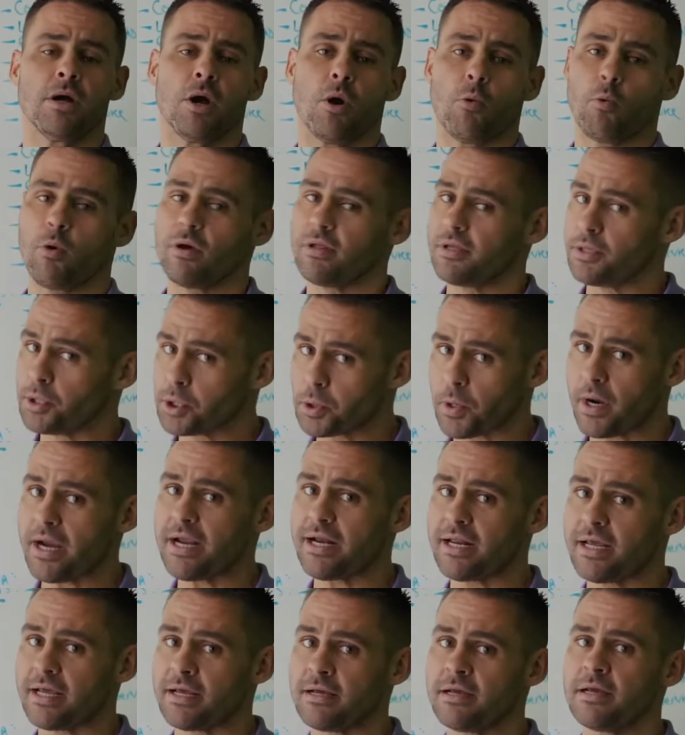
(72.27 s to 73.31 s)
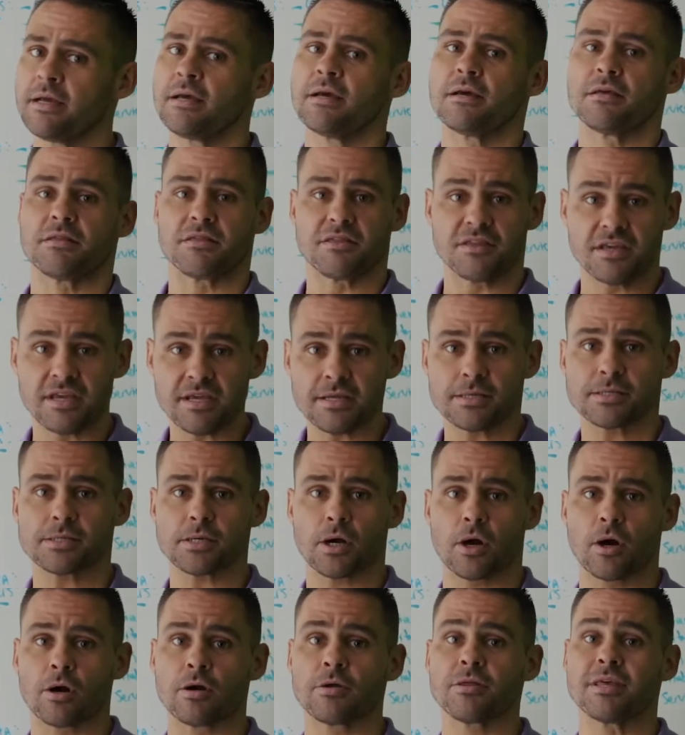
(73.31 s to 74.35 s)
Well, in trading, these
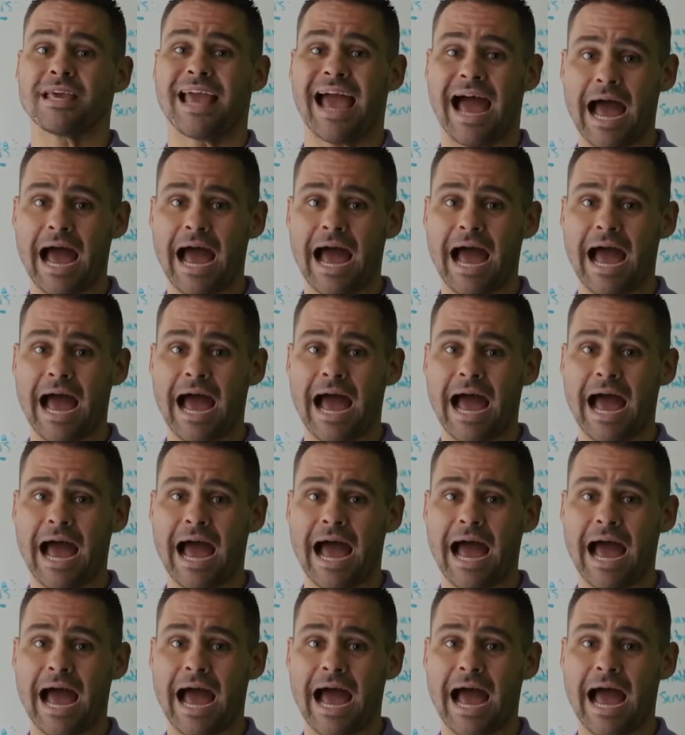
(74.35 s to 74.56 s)
are the